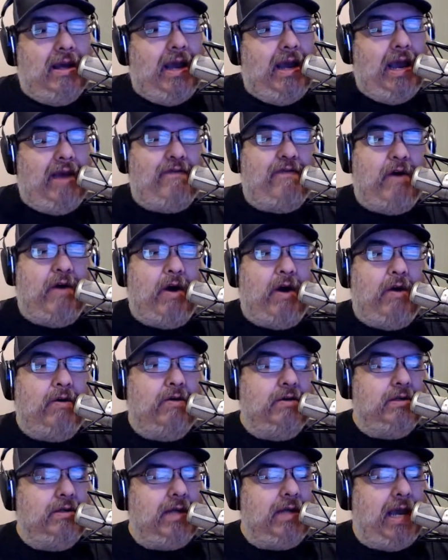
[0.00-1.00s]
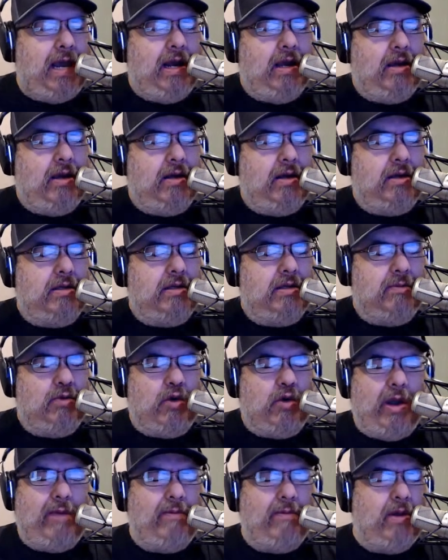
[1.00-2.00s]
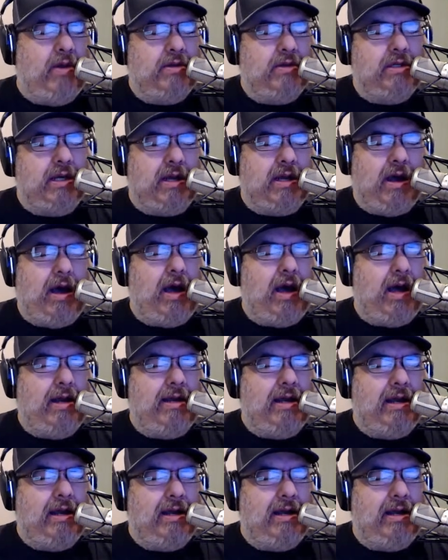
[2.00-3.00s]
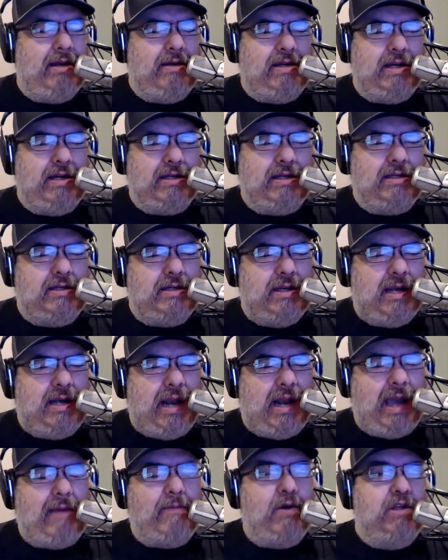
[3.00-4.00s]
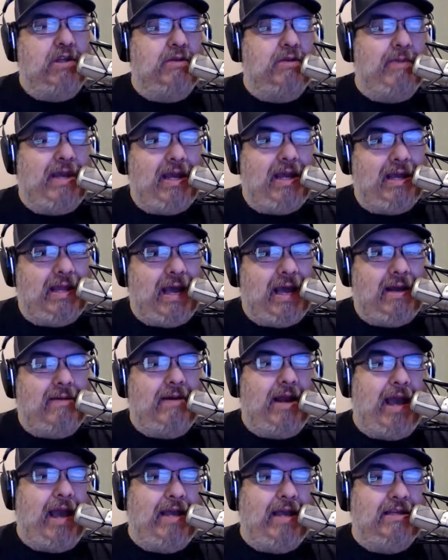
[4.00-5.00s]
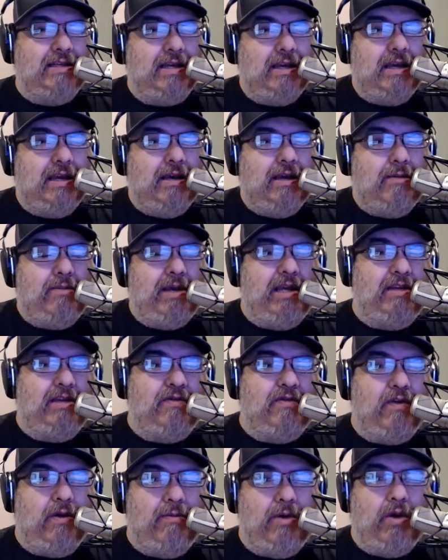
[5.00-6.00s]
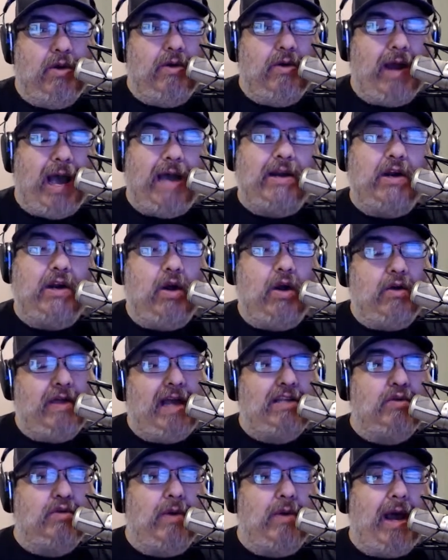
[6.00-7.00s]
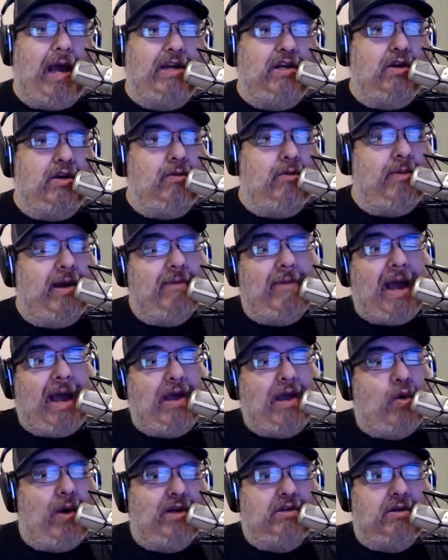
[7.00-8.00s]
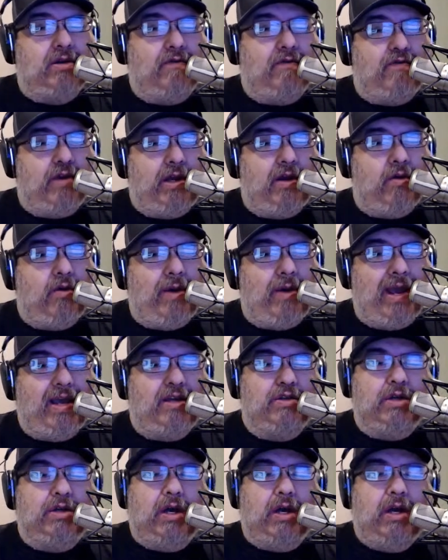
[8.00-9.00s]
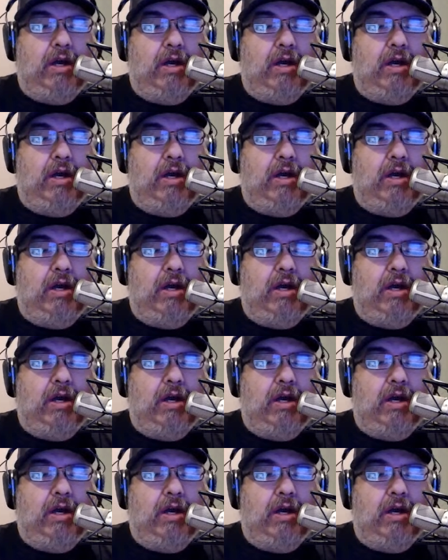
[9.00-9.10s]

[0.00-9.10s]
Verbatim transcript: headphones and a, some great music on just like puts me in that nice, peaceful mood. I don't know. That's what I do. But my question for you is